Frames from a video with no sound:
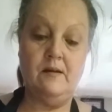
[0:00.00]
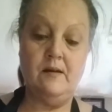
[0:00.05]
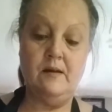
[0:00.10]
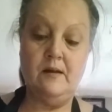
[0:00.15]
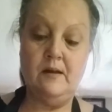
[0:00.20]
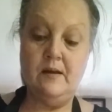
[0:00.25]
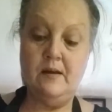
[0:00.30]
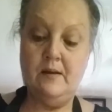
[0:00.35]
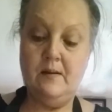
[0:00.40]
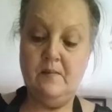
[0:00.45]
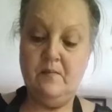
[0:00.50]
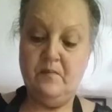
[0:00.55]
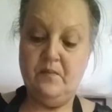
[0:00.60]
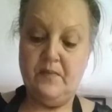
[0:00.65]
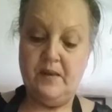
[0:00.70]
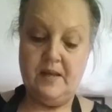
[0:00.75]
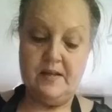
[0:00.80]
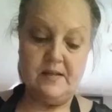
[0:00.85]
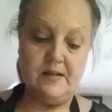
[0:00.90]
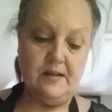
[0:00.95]

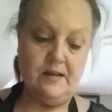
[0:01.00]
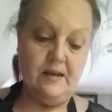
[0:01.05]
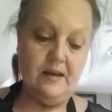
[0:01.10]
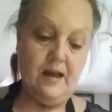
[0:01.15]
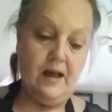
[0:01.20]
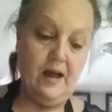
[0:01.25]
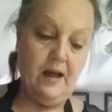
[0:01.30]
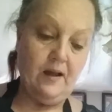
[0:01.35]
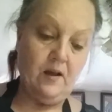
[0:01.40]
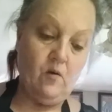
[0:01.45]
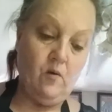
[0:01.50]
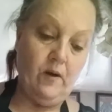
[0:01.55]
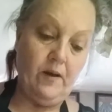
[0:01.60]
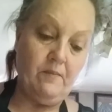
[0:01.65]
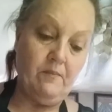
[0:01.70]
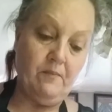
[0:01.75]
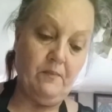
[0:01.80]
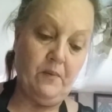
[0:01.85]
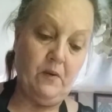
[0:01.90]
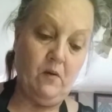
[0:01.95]
It's not
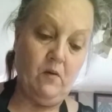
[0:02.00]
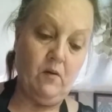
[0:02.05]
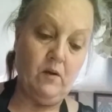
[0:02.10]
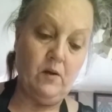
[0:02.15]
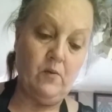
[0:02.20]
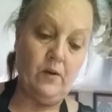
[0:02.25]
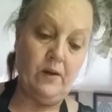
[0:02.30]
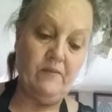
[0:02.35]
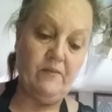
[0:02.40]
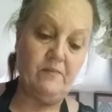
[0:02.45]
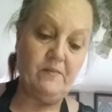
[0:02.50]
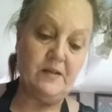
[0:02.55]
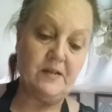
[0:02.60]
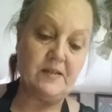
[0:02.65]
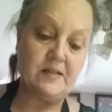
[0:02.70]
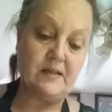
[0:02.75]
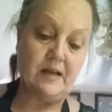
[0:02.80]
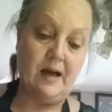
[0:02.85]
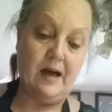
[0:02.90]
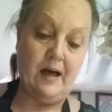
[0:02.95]
quite pulling away from the
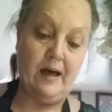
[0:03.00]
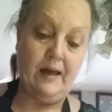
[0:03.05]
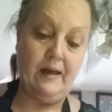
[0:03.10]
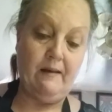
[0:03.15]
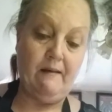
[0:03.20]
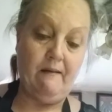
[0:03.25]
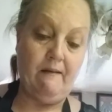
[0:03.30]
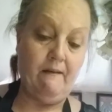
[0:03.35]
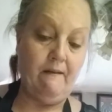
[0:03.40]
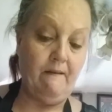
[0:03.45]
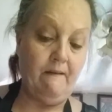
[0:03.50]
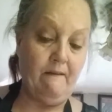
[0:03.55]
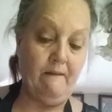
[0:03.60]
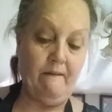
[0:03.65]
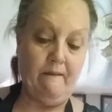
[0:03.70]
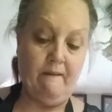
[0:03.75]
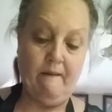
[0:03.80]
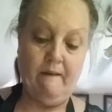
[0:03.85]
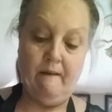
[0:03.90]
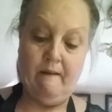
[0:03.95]
side,
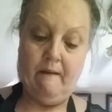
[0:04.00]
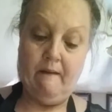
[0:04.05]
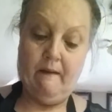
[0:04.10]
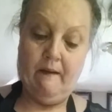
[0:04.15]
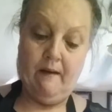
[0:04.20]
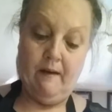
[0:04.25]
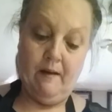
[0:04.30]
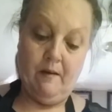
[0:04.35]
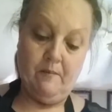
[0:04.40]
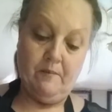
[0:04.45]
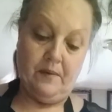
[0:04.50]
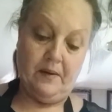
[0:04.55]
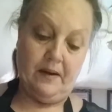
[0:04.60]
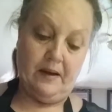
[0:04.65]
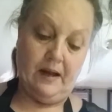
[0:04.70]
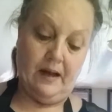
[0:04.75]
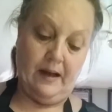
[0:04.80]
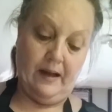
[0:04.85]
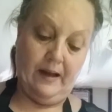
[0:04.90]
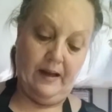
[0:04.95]
but
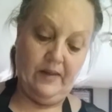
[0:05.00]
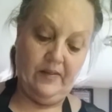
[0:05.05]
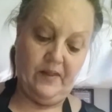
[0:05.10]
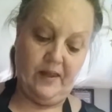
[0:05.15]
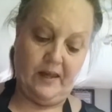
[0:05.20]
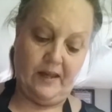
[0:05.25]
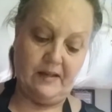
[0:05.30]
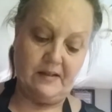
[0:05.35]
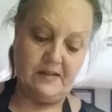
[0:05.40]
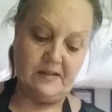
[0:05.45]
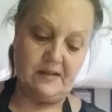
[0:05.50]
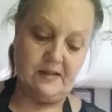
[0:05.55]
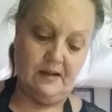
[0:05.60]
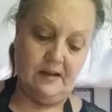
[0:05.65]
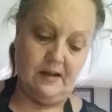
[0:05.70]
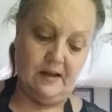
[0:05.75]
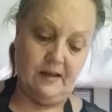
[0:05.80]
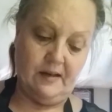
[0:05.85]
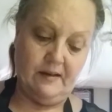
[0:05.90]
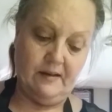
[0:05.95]
I think it's
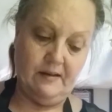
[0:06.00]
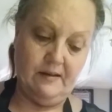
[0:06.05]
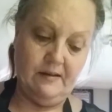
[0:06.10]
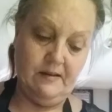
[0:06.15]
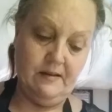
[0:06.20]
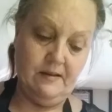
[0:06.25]
done.